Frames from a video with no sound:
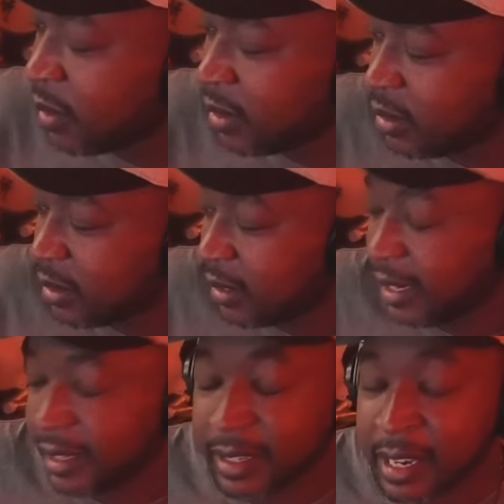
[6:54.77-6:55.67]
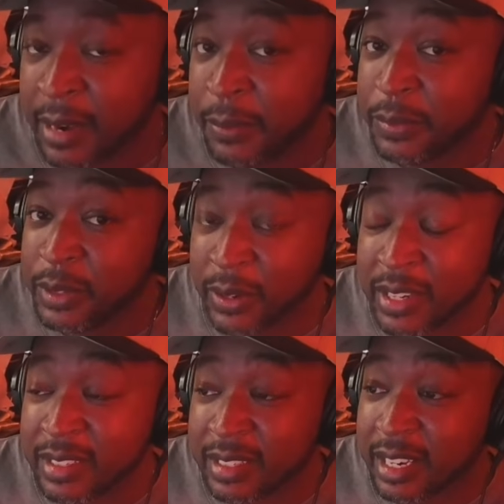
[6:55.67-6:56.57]
so like I the
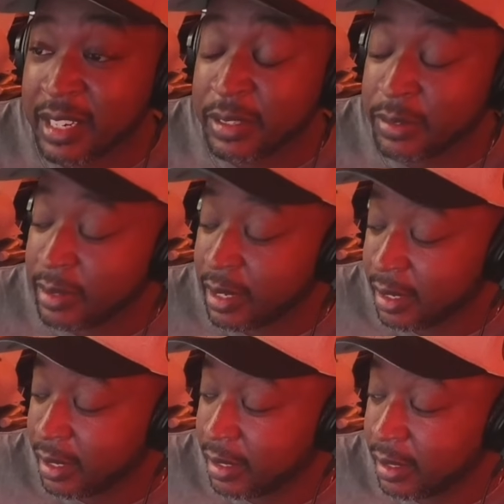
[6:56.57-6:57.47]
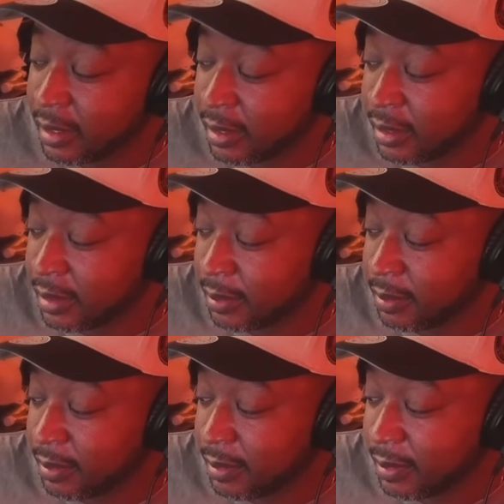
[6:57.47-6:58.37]
crazy thing I use that
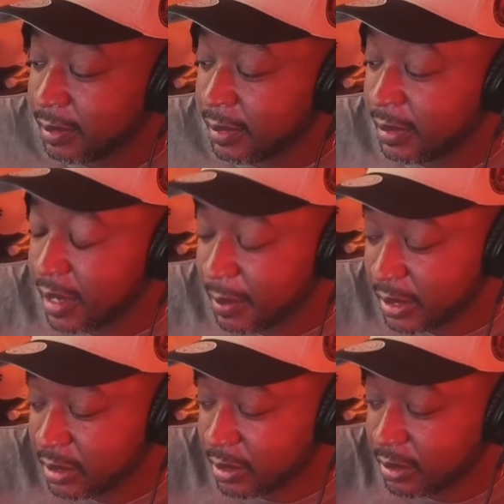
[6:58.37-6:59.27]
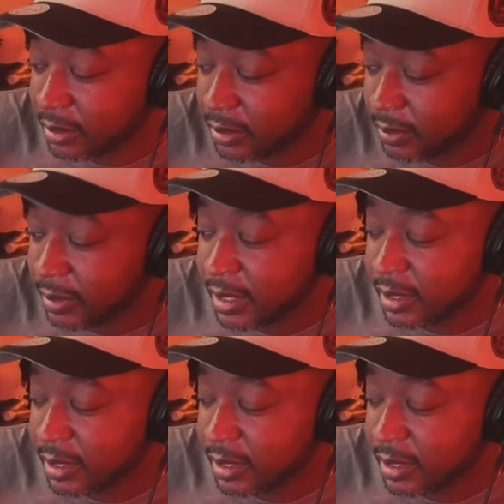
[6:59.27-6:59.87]
at my church when it's